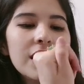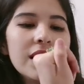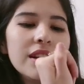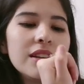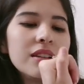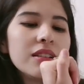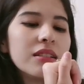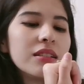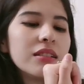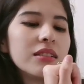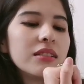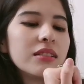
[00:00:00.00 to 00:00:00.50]

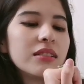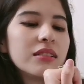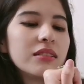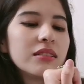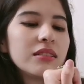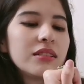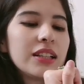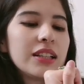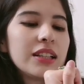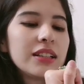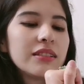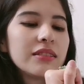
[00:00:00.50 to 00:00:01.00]
and
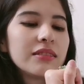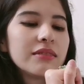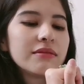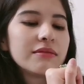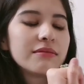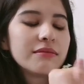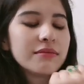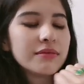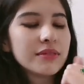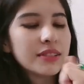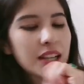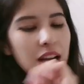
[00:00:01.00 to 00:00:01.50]
like
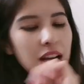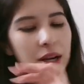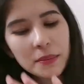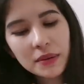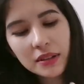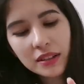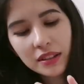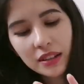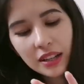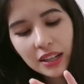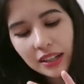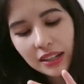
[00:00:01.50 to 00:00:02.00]

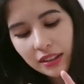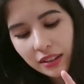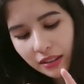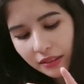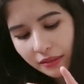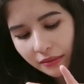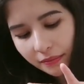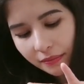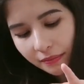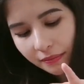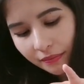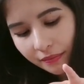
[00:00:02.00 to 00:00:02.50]
diamond like